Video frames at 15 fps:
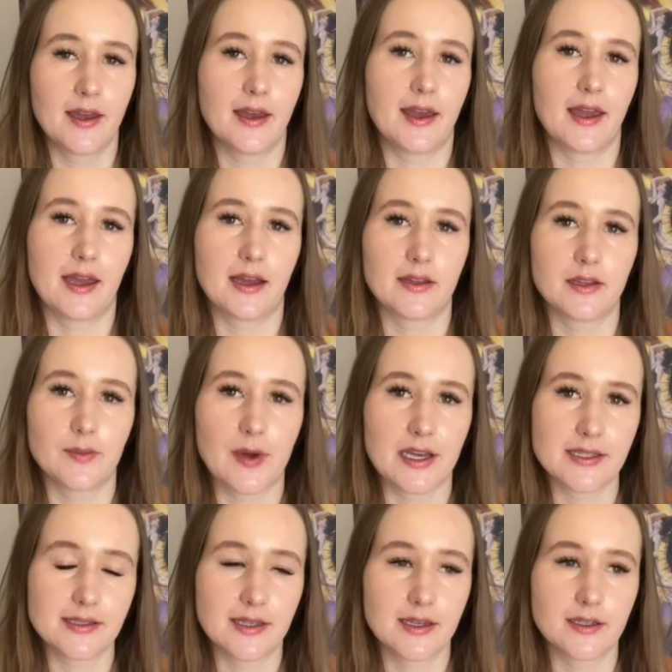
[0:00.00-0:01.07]
And the
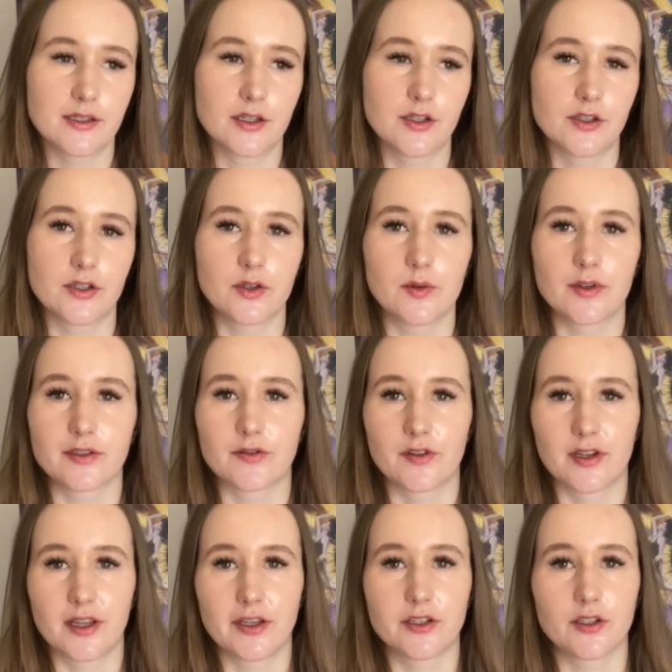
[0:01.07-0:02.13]
best thing to do is
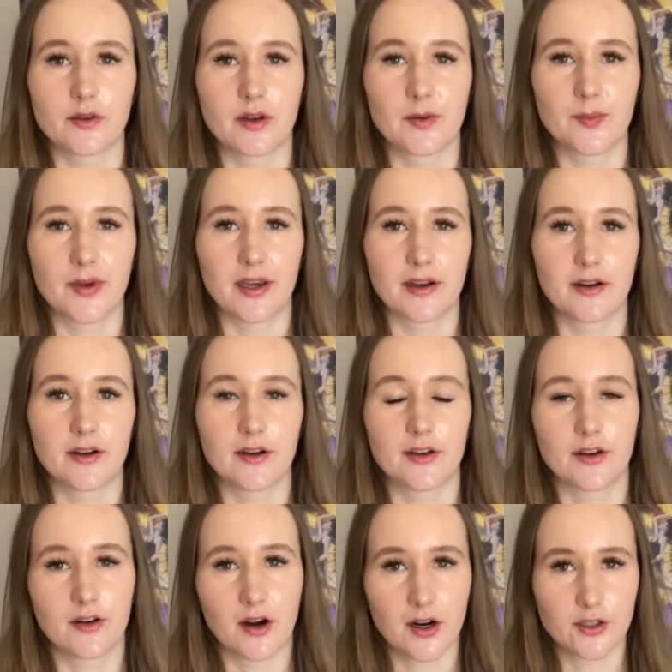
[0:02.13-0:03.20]
really to compare
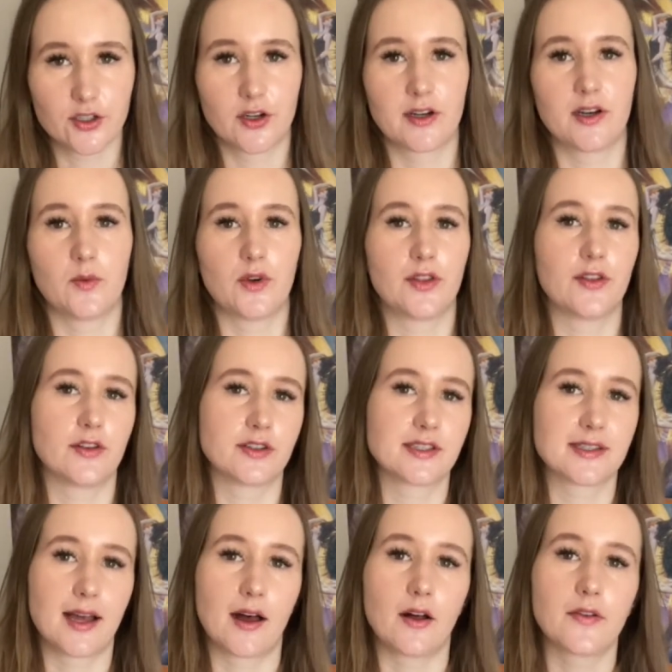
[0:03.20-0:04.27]
your art journey with
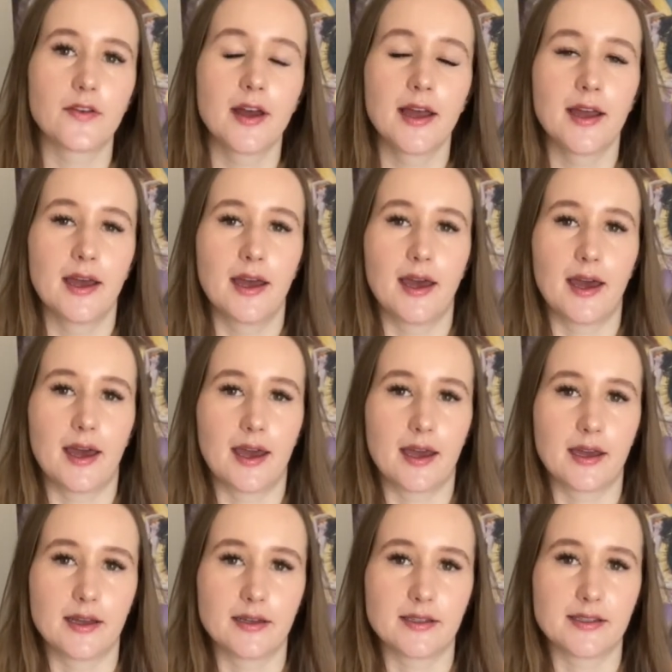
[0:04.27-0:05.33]
yourself
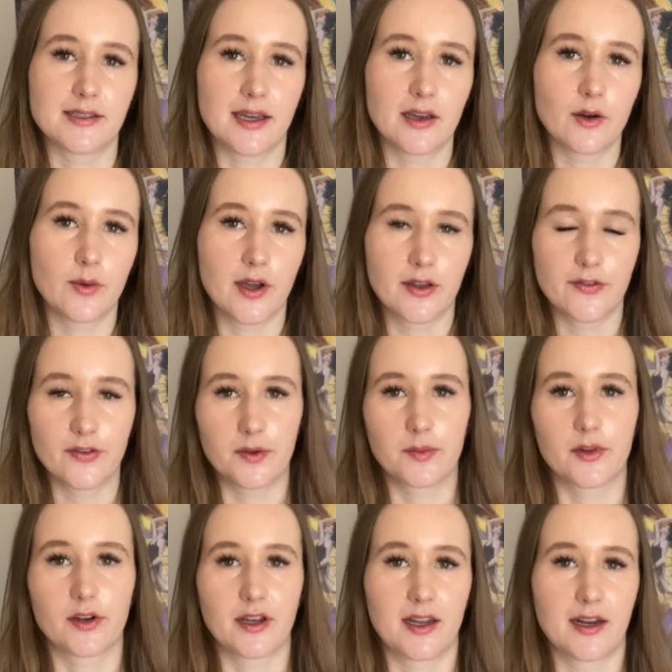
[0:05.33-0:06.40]
and stay away from
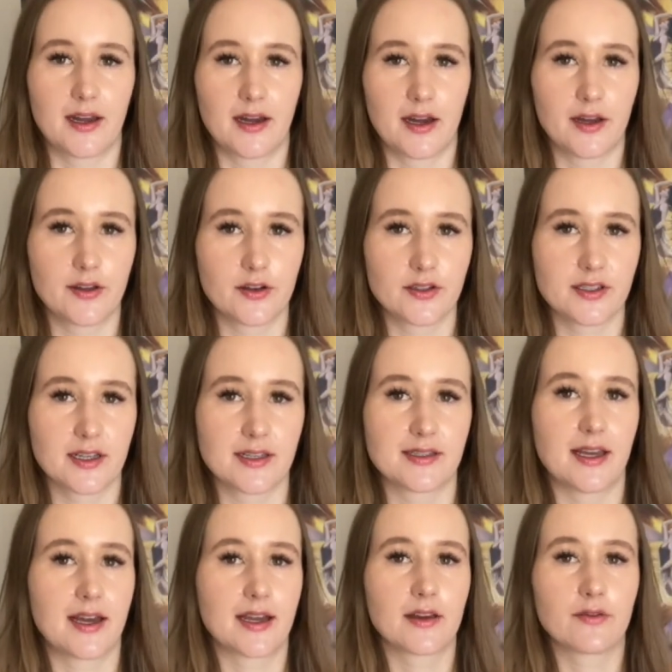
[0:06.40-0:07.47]
looking at others, because
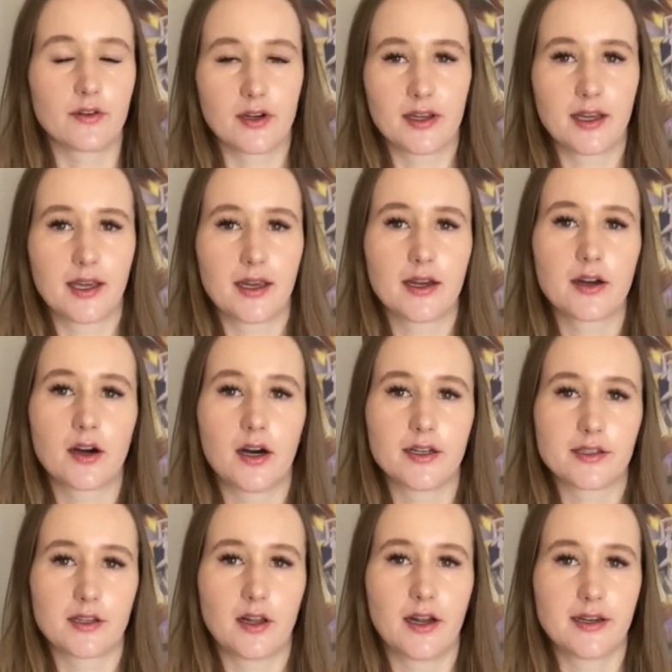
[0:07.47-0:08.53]
that can really cause
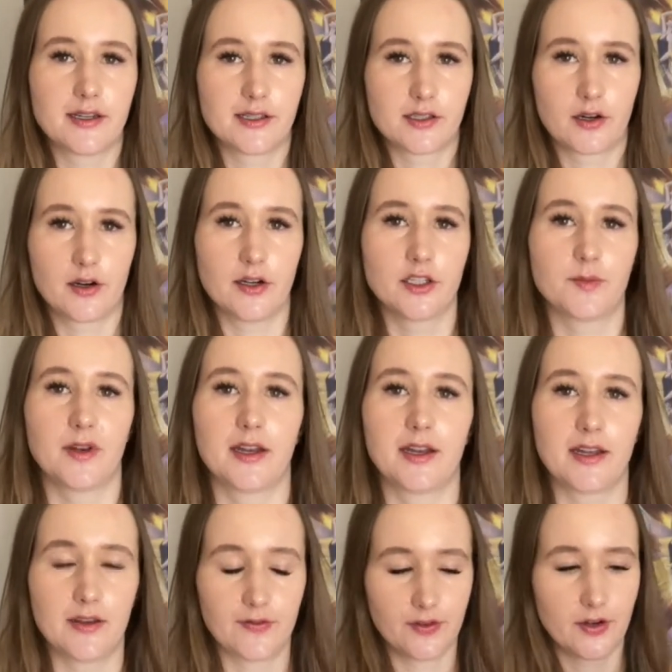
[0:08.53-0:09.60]
a lot of discouragement
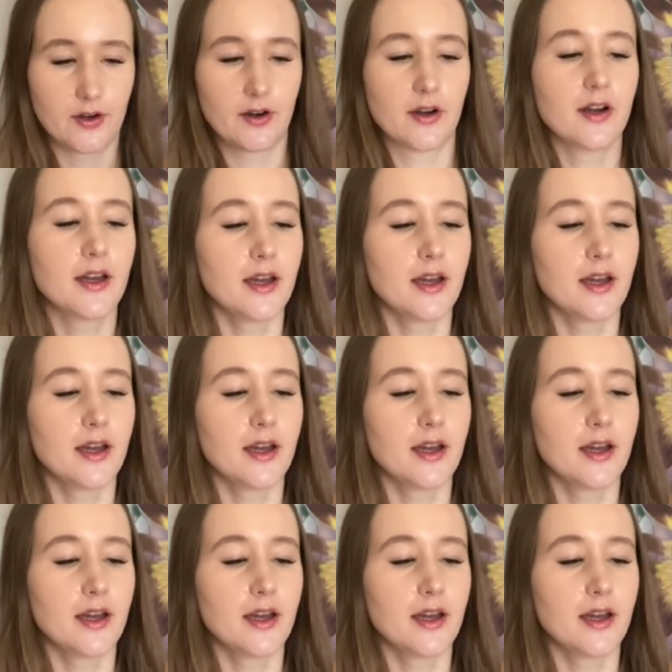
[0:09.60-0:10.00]
if you're